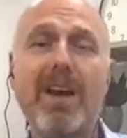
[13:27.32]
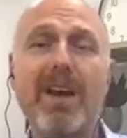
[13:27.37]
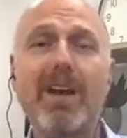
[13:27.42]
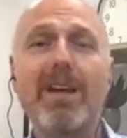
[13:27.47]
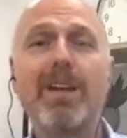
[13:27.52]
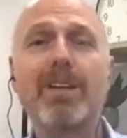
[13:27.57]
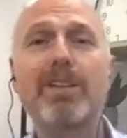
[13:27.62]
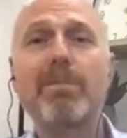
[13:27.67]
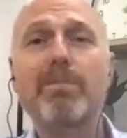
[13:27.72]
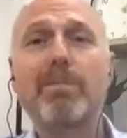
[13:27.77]

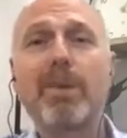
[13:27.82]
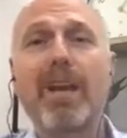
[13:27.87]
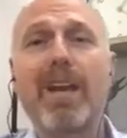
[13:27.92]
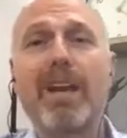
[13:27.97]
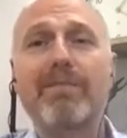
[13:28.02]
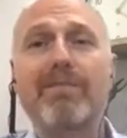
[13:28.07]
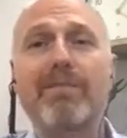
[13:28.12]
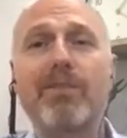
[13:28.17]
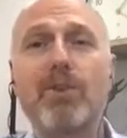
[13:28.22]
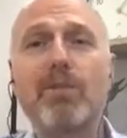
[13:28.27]
The
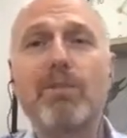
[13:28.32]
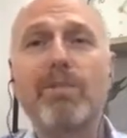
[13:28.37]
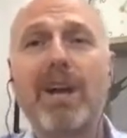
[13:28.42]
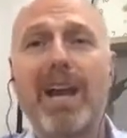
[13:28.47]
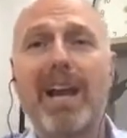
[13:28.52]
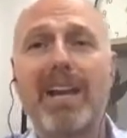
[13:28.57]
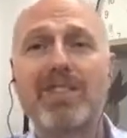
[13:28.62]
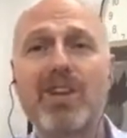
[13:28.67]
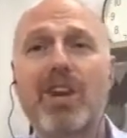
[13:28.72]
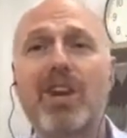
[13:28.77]
platform
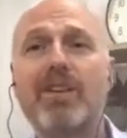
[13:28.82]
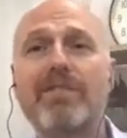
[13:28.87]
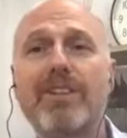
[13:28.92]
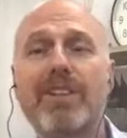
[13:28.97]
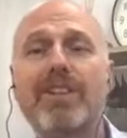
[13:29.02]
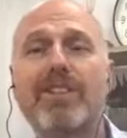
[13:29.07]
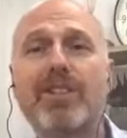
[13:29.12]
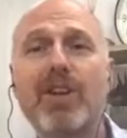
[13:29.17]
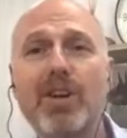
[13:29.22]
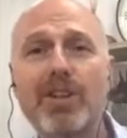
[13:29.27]
has over
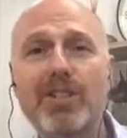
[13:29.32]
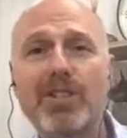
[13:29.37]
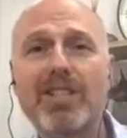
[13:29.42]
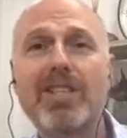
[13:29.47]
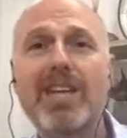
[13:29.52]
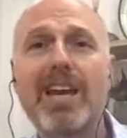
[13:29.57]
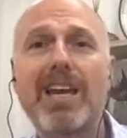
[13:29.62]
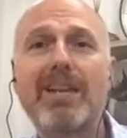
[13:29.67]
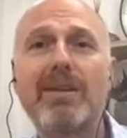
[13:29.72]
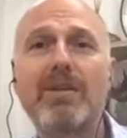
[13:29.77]
30
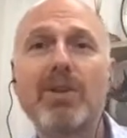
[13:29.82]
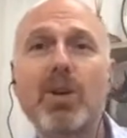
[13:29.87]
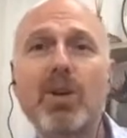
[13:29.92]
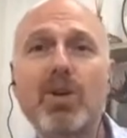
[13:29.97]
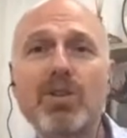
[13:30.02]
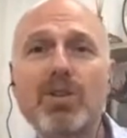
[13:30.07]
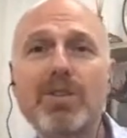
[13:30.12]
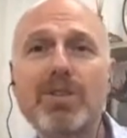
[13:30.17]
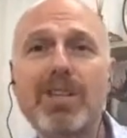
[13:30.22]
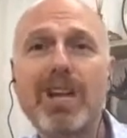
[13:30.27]
game
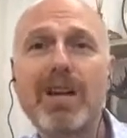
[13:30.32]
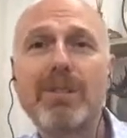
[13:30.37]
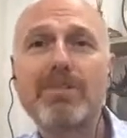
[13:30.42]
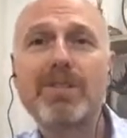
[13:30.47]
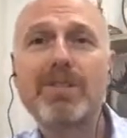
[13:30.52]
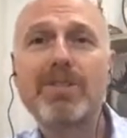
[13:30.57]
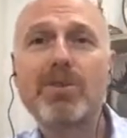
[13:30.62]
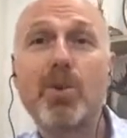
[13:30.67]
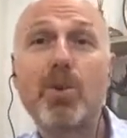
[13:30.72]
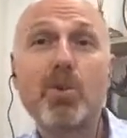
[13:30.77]

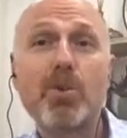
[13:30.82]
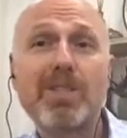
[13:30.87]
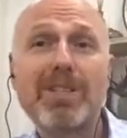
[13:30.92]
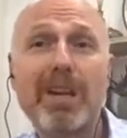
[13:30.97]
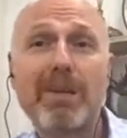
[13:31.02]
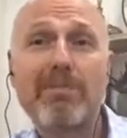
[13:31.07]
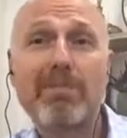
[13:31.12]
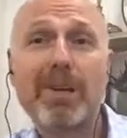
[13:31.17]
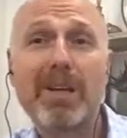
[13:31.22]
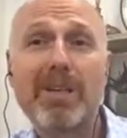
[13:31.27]
concepts or
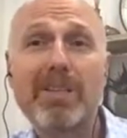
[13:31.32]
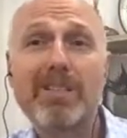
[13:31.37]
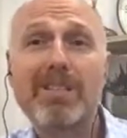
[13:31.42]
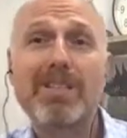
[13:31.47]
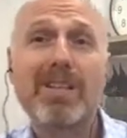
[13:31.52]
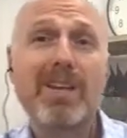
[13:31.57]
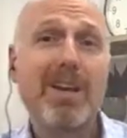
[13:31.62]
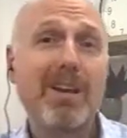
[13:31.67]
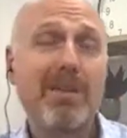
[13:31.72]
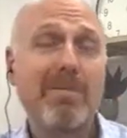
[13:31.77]
templates
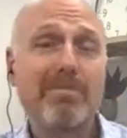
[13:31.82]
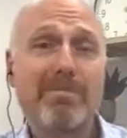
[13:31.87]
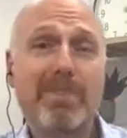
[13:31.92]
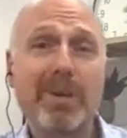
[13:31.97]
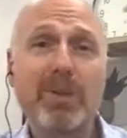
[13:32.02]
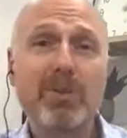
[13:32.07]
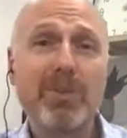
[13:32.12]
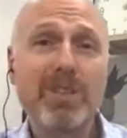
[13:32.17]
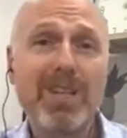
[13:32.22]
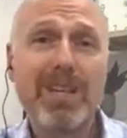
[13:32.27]

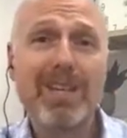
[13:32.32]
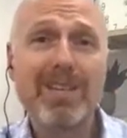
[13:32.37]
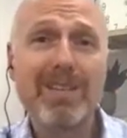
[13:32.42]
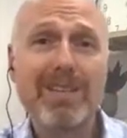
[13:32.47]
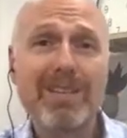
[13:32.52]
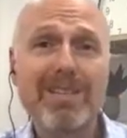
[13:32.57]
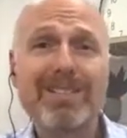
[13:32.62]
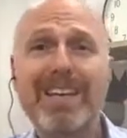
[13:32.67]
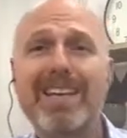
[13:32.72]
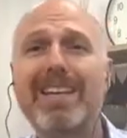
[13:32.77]
built in,
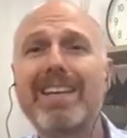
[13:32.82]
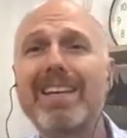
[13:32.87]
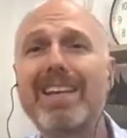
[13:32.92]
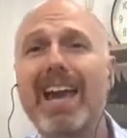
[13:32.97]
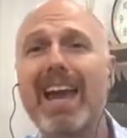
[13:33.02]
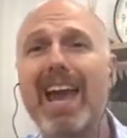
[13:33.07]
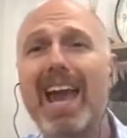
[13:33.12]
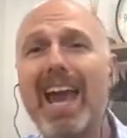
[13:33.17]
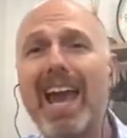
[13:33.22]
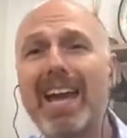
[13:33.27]
taking
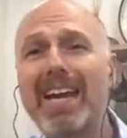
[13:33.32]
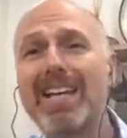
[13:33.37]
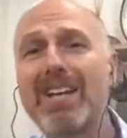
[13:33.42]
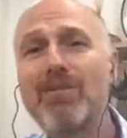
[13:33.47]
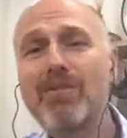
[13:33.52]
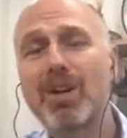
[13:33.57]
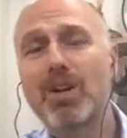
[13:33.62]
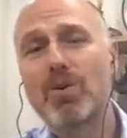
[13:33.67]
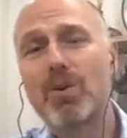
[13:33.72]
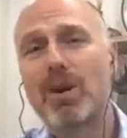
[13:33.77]
out any
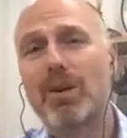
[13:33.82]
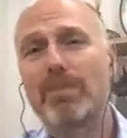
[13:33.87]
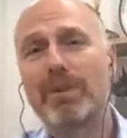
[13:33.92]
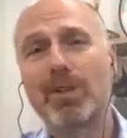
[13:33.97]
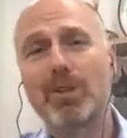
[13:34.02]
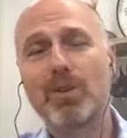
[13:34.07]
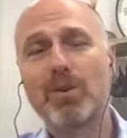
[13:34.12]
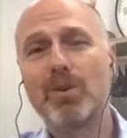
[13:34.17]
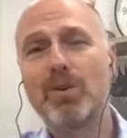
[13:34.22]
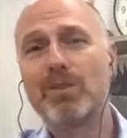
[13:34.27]
requirement
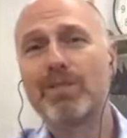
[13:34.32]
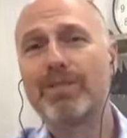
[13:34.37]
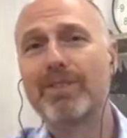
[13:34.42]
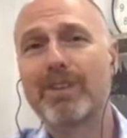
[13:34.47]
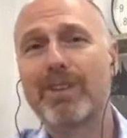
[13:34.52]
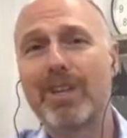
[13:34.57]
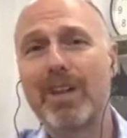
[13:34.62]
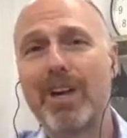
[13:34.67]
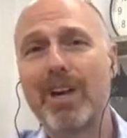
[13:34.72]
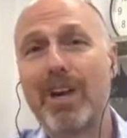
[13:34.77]
at all
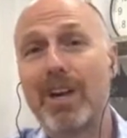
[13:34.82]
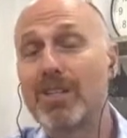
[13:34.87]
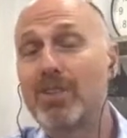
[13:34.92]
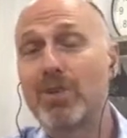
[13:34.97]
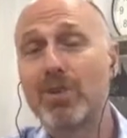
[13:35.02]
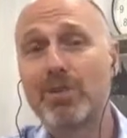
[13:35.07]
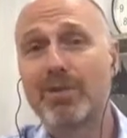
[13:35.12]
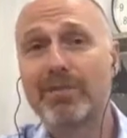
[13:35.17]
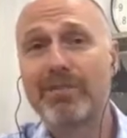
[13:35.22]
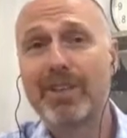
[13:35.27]

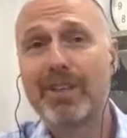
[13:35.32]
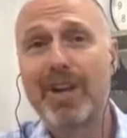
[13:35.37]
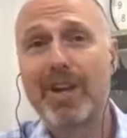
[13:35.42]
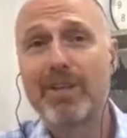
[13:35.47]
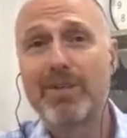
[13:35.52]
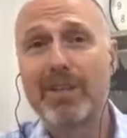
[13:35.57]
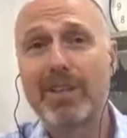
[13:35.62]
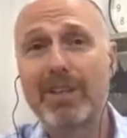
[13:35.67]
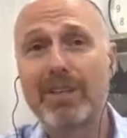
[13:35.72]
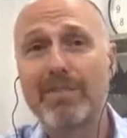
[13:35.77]
for coding.